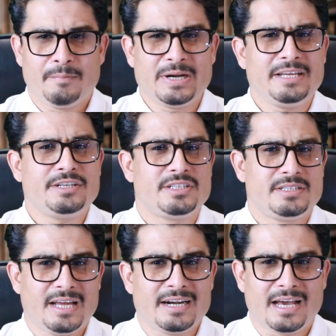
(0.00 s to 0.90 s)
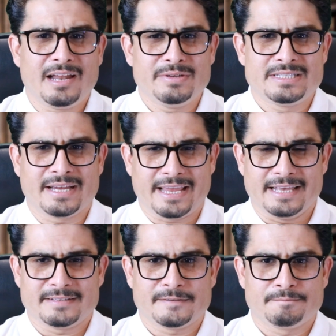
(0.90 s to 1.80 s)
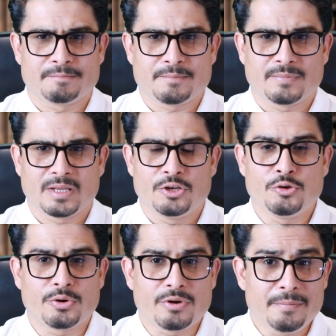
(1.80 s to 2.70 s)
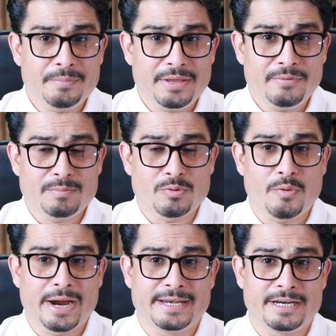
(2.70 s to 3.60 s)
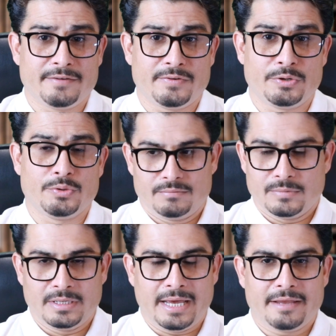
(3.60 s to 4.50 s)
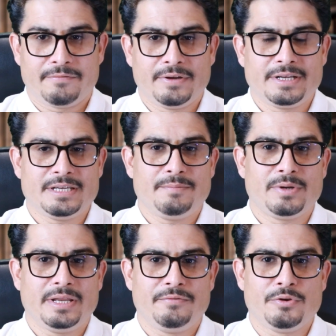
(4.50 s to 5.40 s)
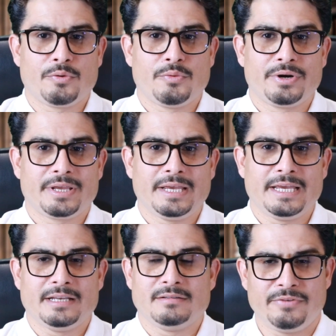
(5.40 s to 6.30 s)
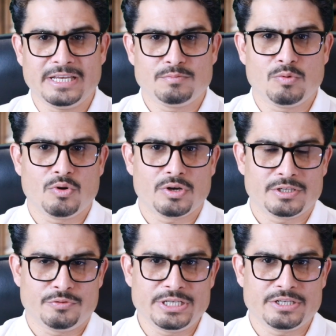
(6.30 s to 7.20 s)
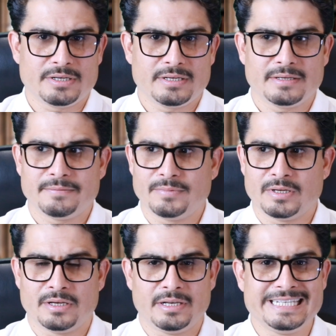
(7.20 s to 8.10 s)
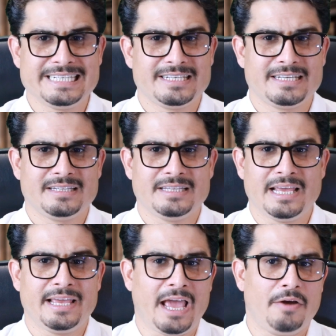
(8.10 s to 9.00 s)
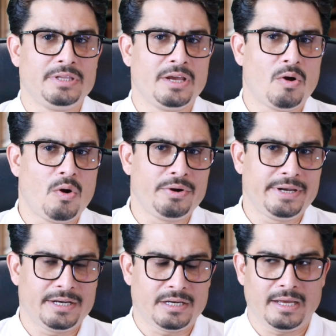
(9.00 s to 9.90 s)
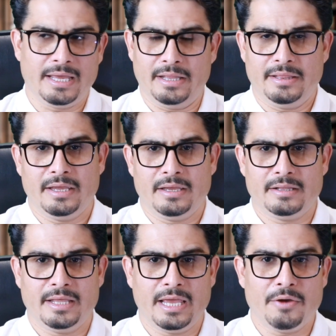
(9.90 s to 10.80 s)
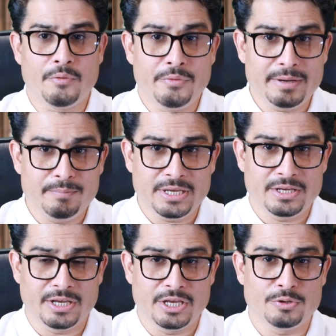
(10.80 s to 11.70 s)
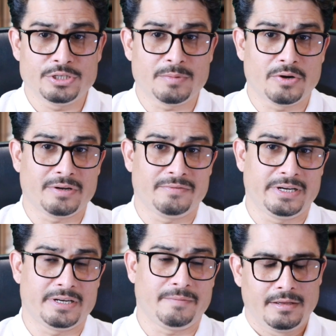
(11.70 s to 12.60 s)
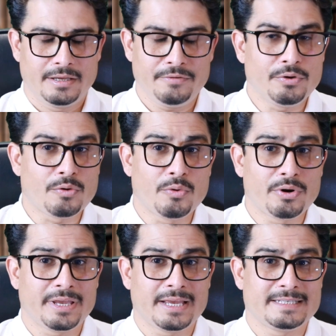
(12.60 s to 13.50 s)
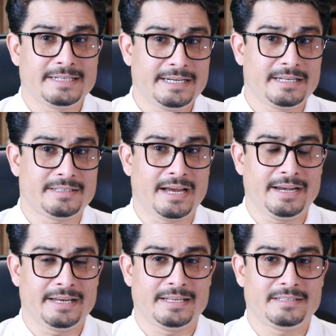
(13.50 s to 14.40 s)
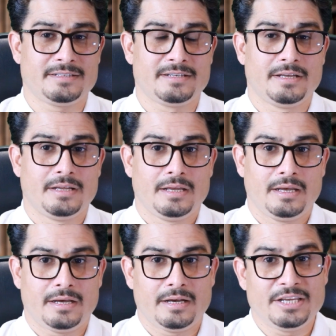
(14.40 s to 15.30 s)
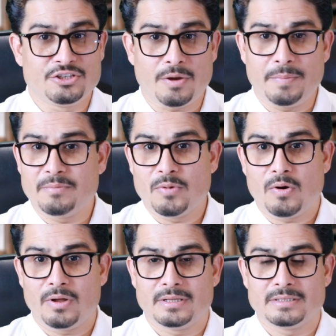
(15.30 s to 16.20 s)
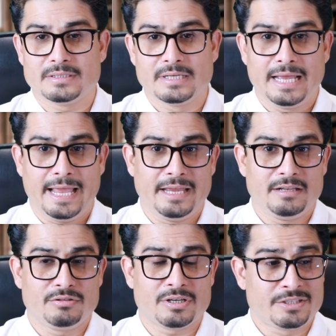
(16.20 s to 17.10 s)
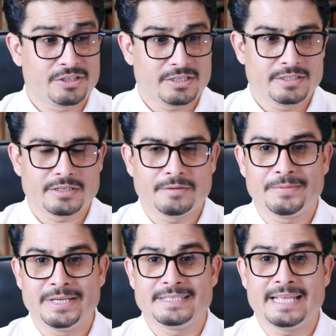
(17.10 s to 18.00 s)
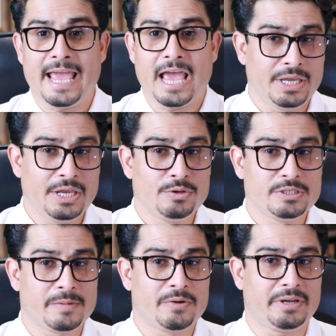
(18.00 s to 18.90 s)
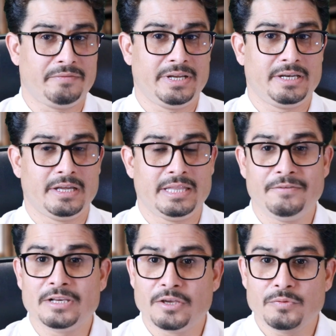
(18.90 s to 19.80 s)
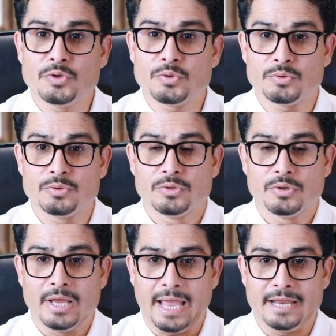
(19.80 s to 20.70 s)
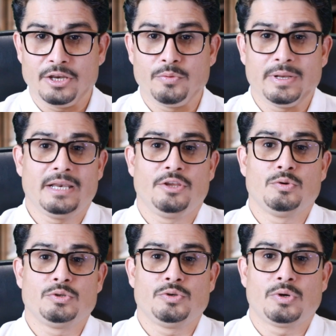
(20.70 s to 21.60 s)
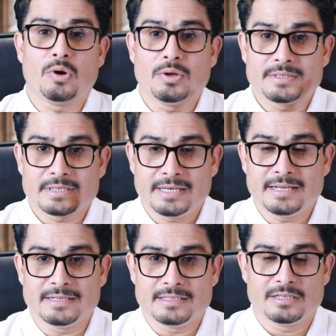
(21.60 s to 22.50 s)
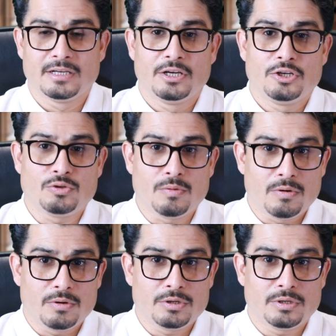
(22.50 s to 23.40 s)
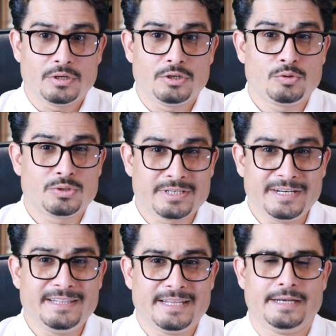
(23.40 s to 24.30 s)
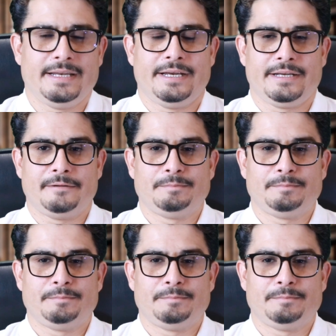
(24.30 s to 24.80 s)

But it's not always the case. Your company will provide data for you. Like for example, if you're working in Facebook, Twitter, uh, LinkedIn, they have their own data and they, they have a very big, huge amount of data. If you're working as a data scientist uh, in shopping malls, in construction companies, they have huge amount of data. They will give you, and you will use your own skills to, uh, to screen that data.